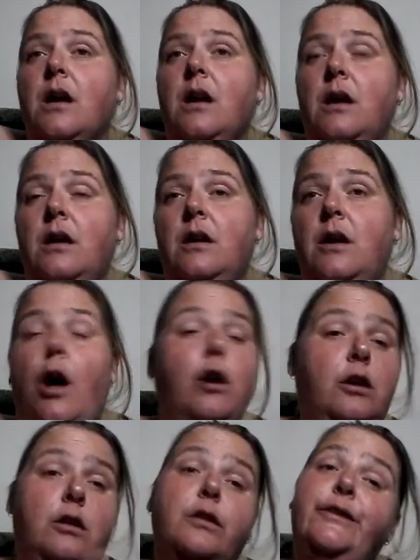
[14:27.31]
On
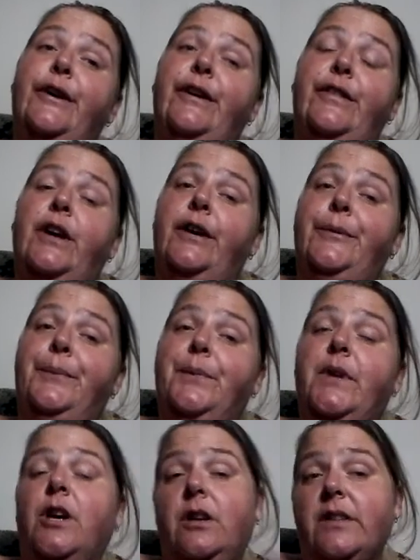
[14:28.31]
a good note though,
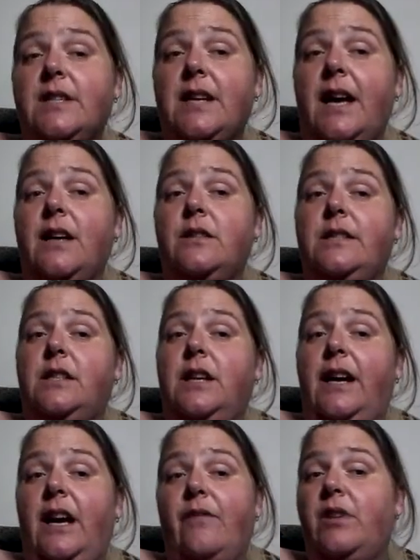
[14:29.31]
got on the scales
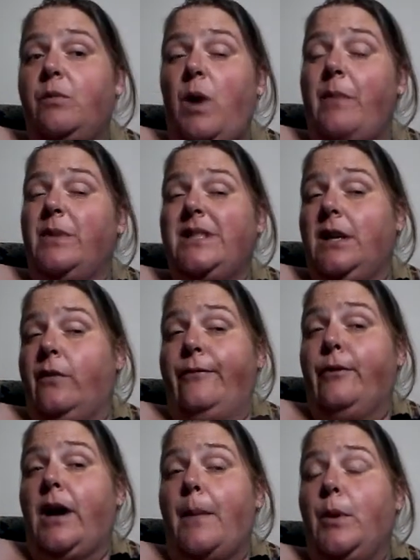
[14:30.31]
today. Haven't weighed myself
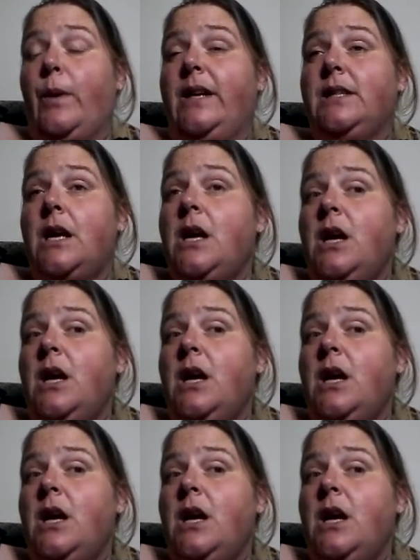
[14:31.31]
for a couple of weeks.